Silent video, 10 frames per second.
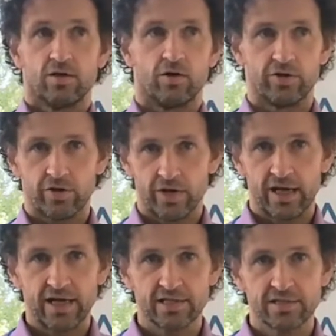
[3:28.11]
On the other
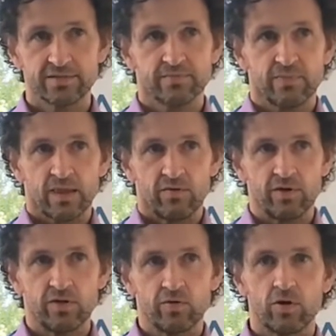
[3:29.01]
hand,
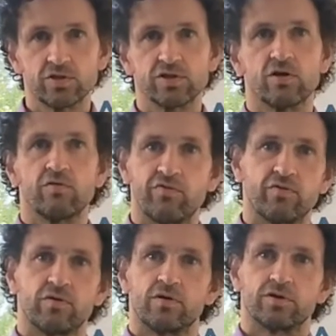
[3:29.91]
we do also
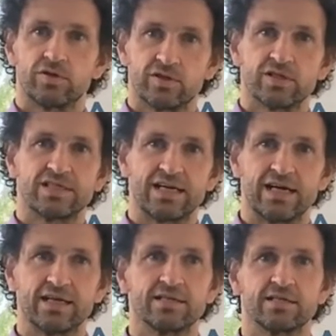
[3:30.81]
for certain
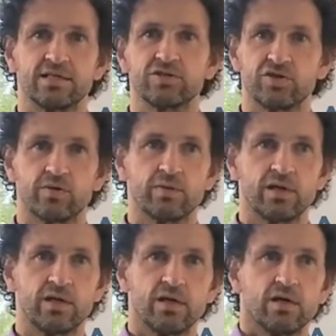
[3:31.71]
sites in Germany,